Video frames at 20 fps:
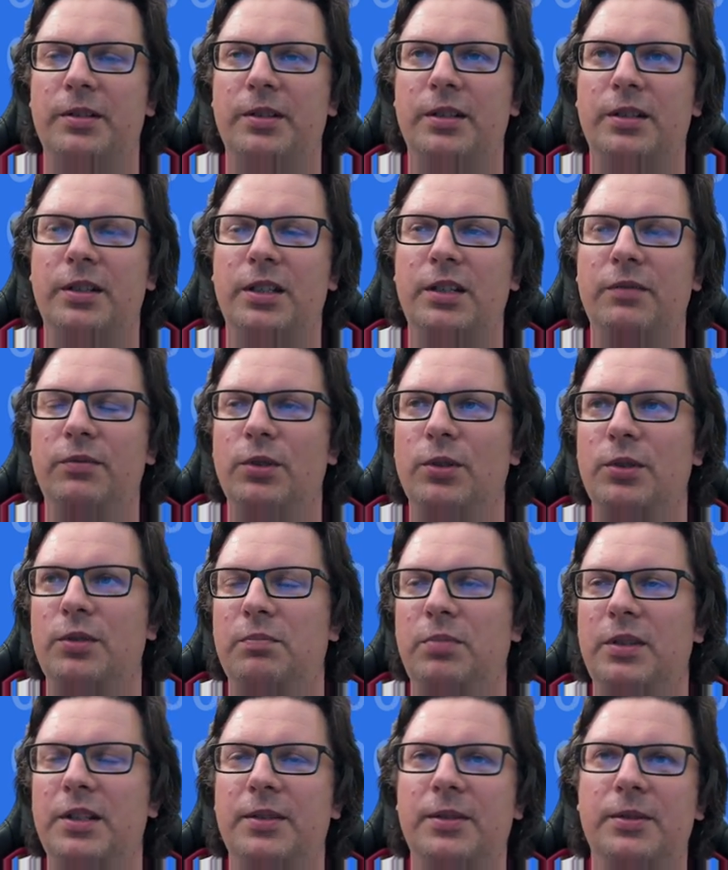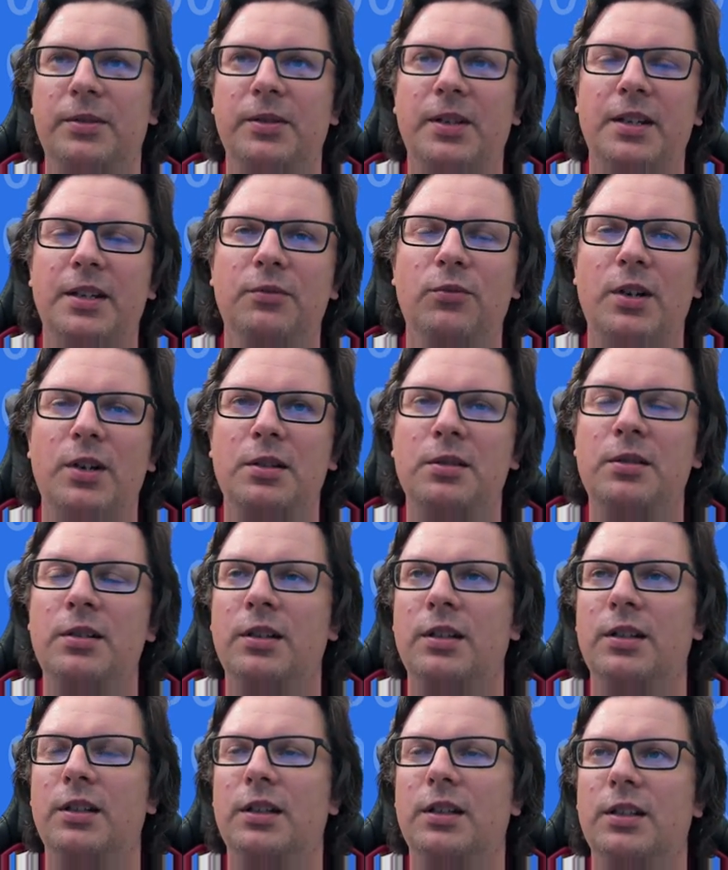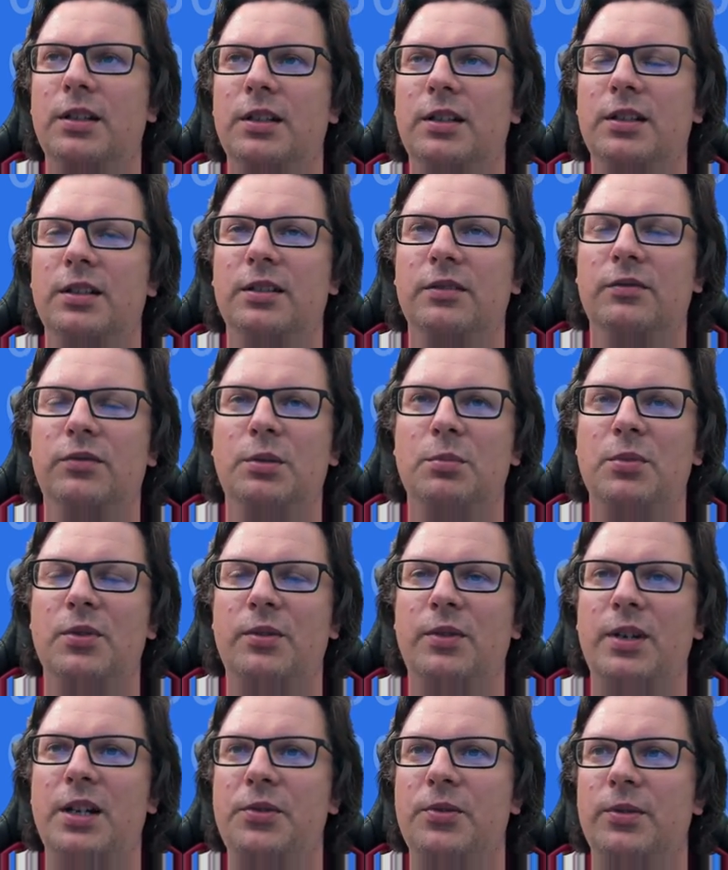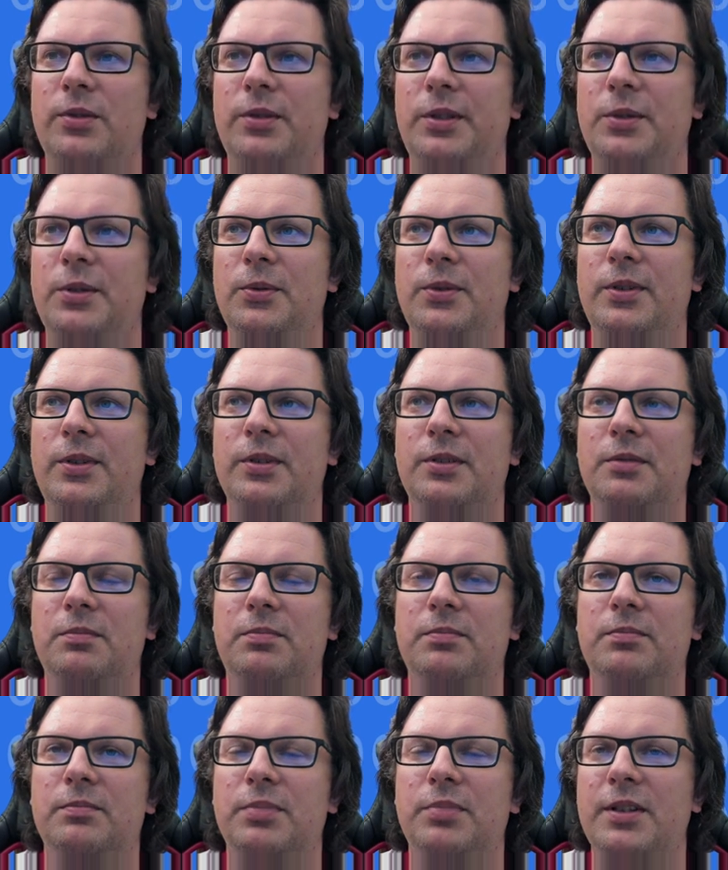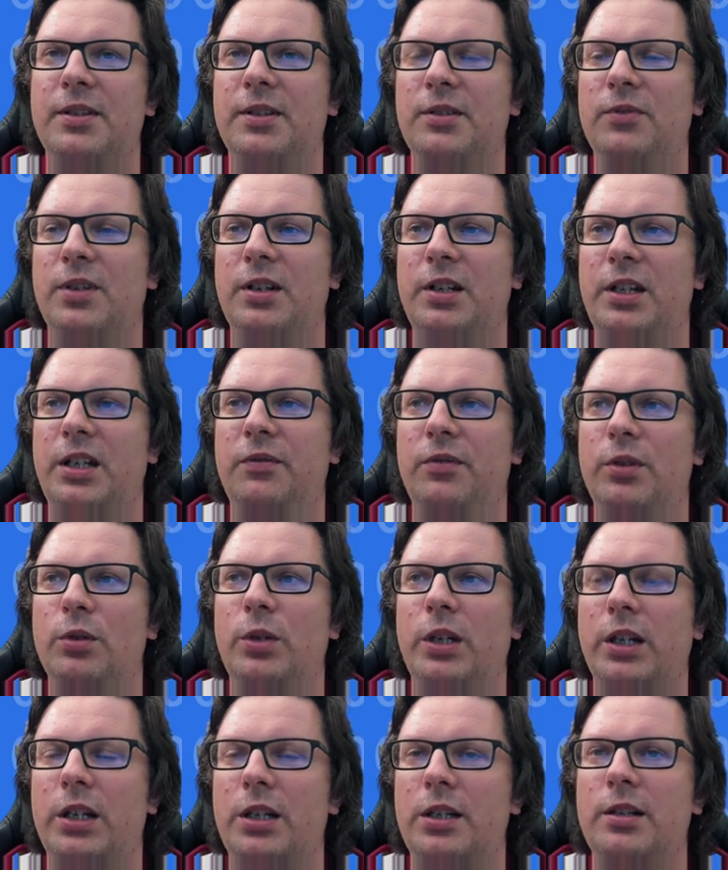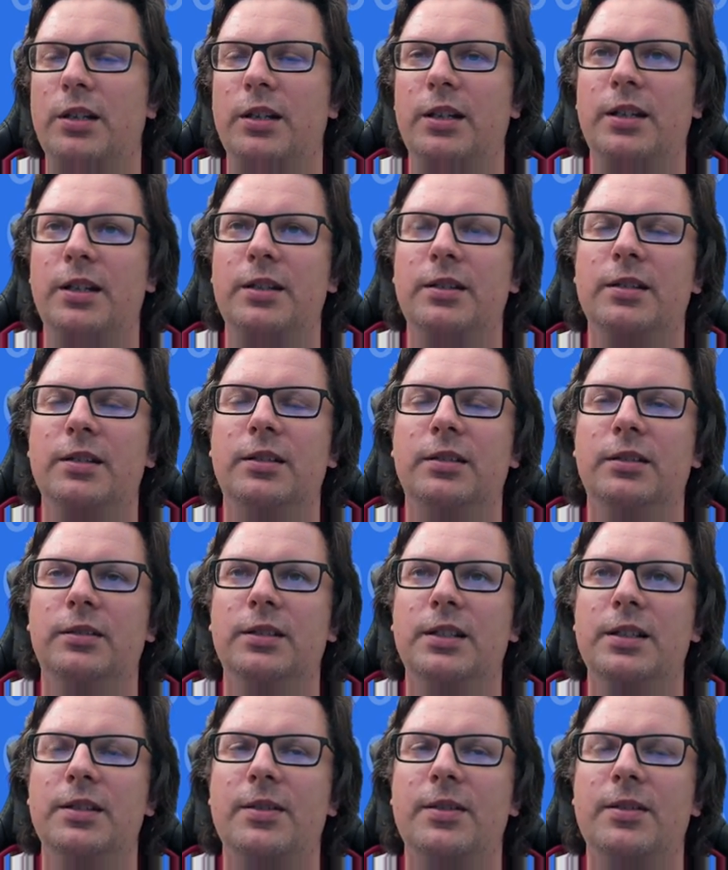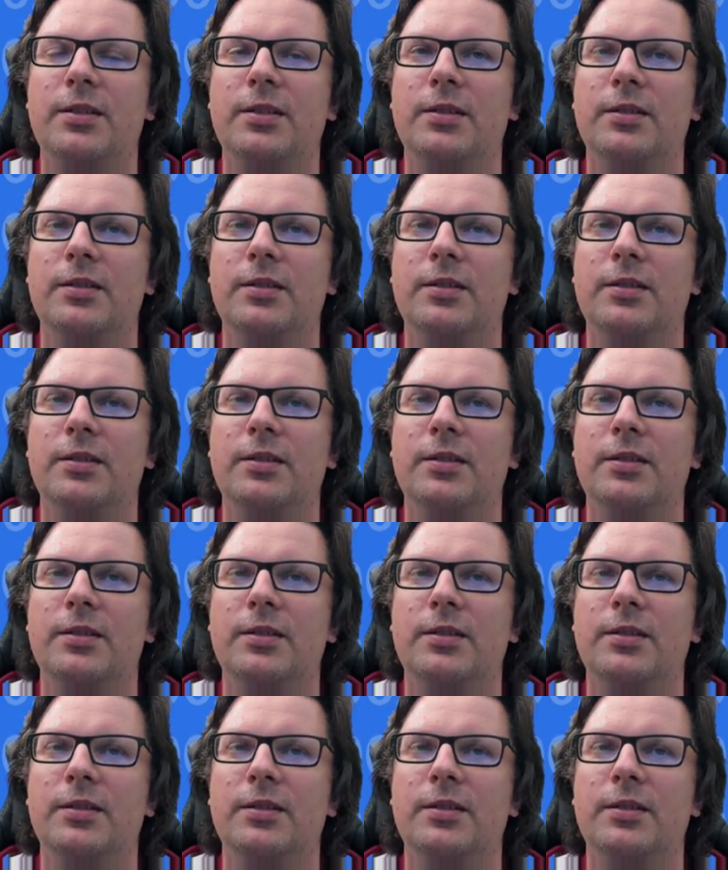Yeah? If not, please create one from scratch or use your present one if you can, and let's